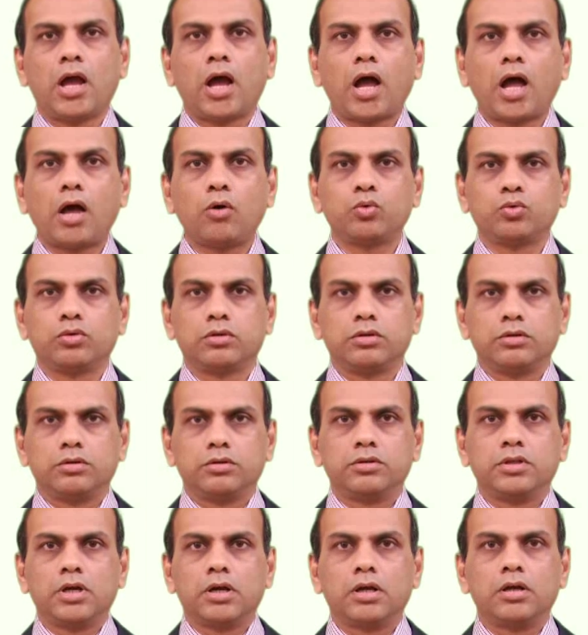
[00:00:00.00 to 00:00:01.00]
how
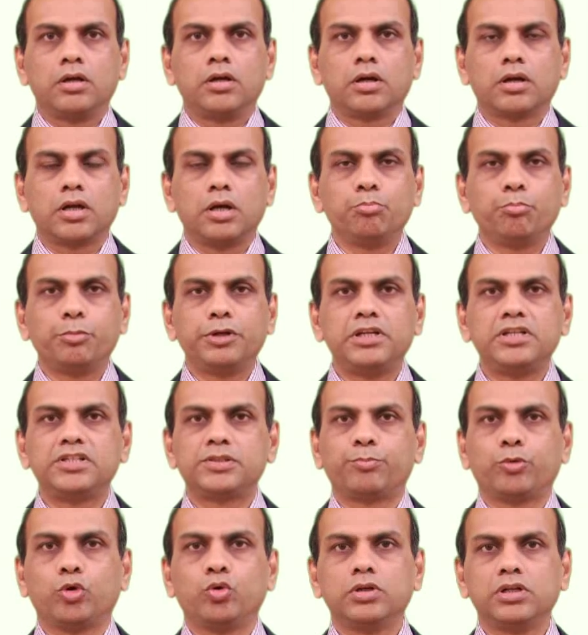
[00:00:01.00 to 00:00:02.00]
the company is
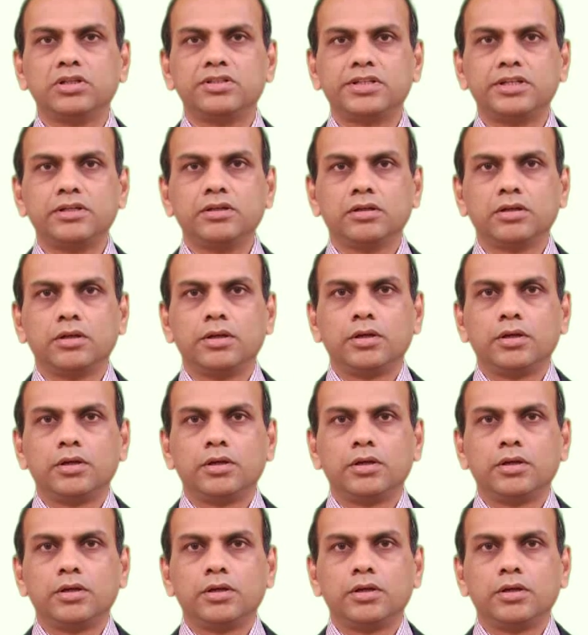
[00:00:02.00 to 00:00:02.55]
progressing,